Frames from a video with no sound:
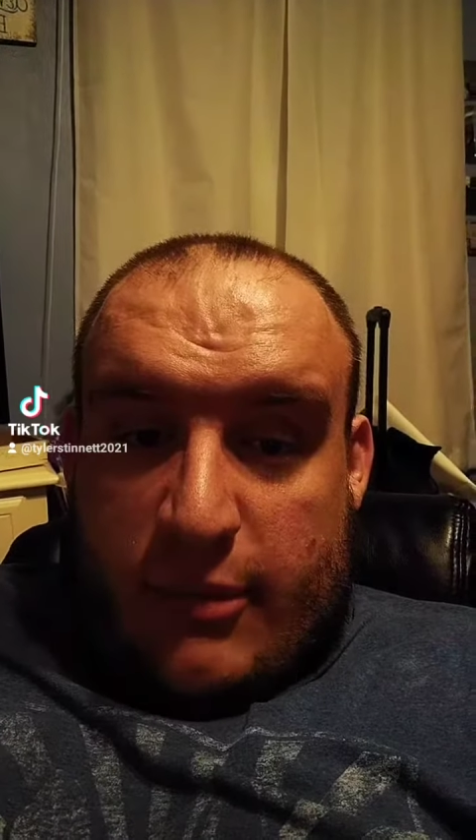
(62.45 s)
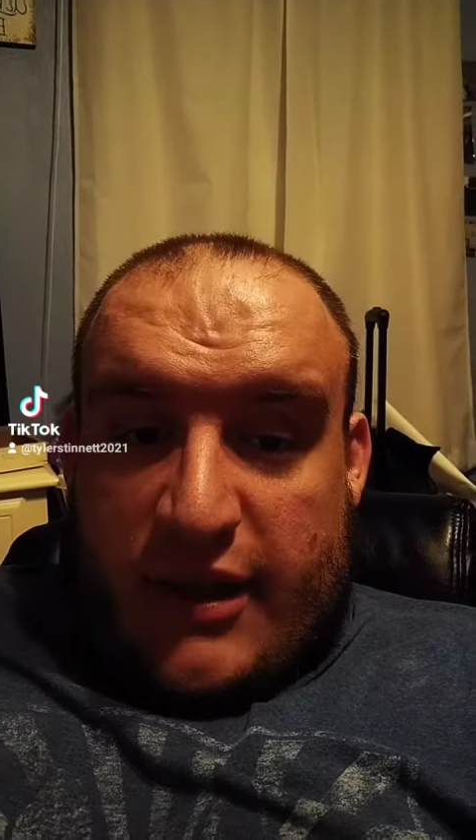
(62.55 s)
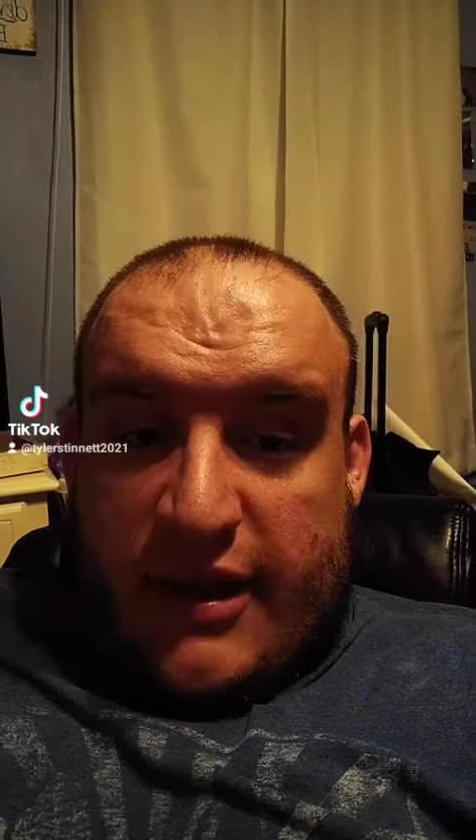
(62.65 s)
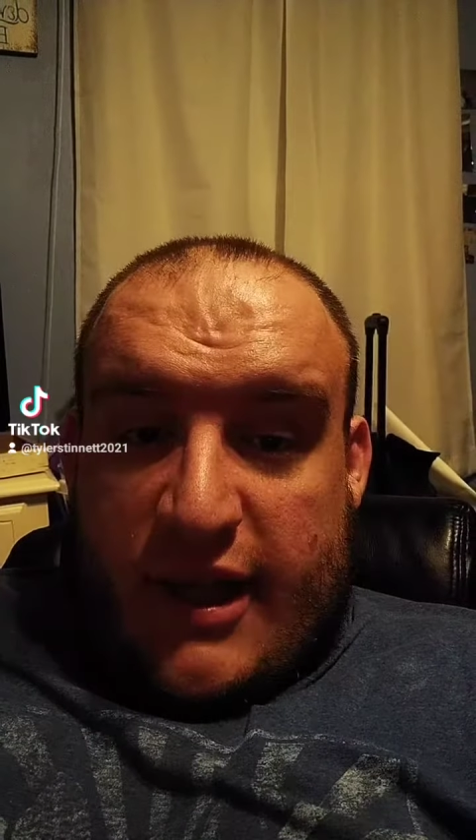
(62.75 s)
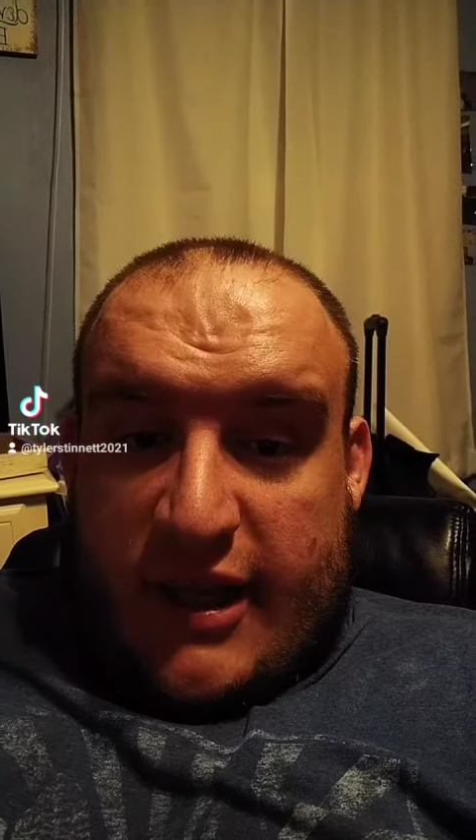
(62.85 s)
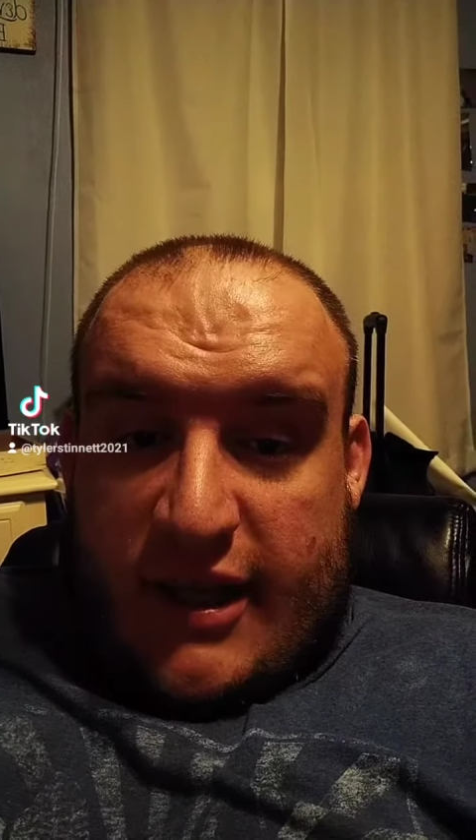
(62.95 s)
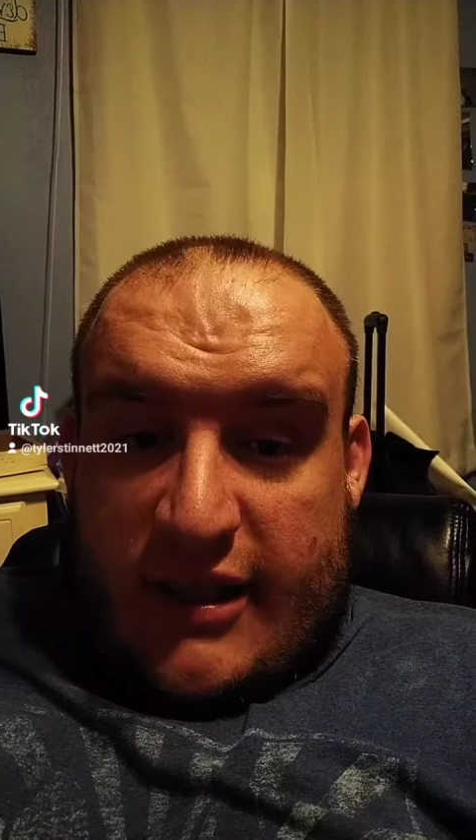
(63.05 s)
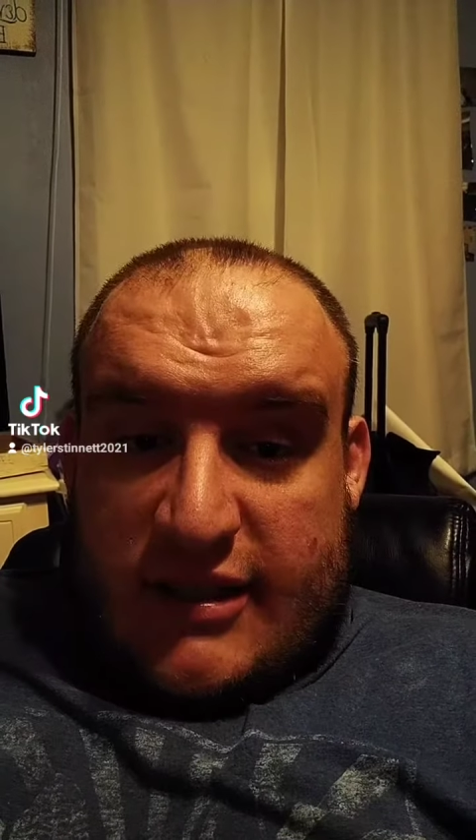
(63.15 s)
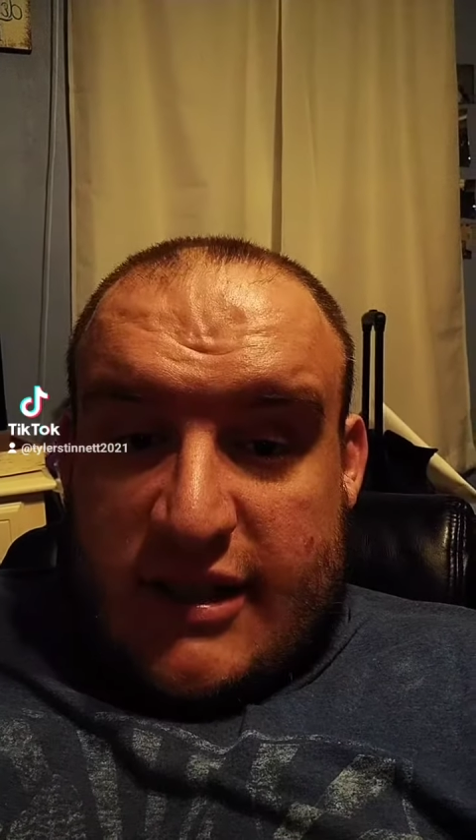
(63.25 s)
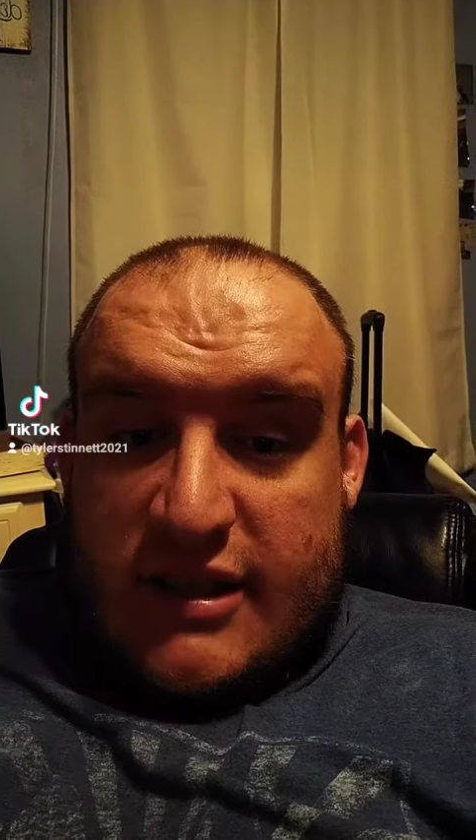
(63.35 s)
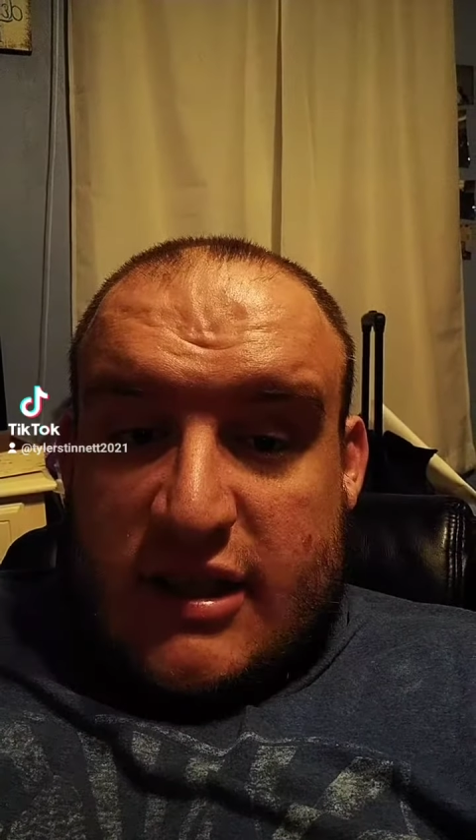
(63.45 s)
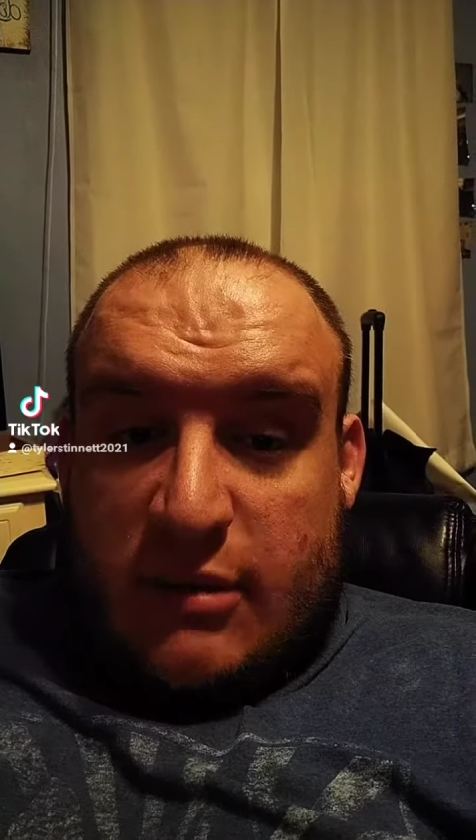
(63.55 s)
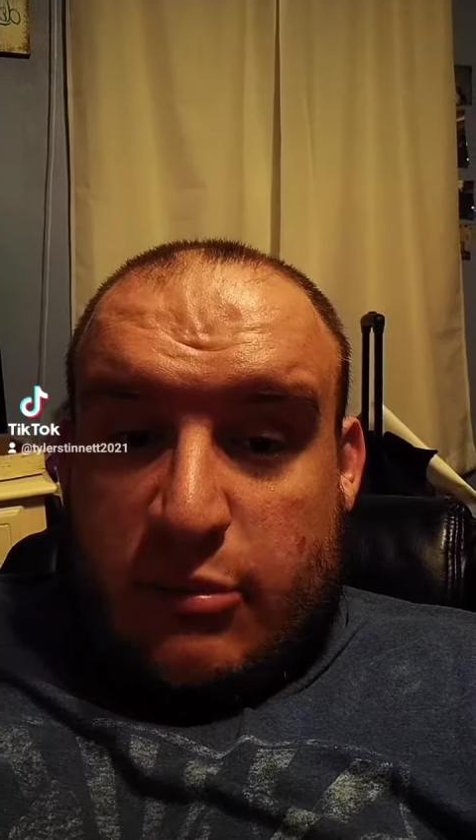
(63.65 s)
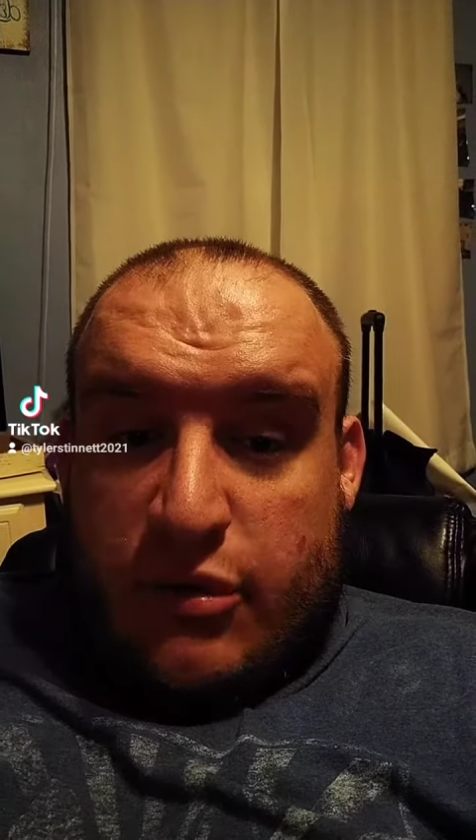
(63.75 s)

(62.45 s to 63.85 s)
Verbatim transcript: But the thing is, this is a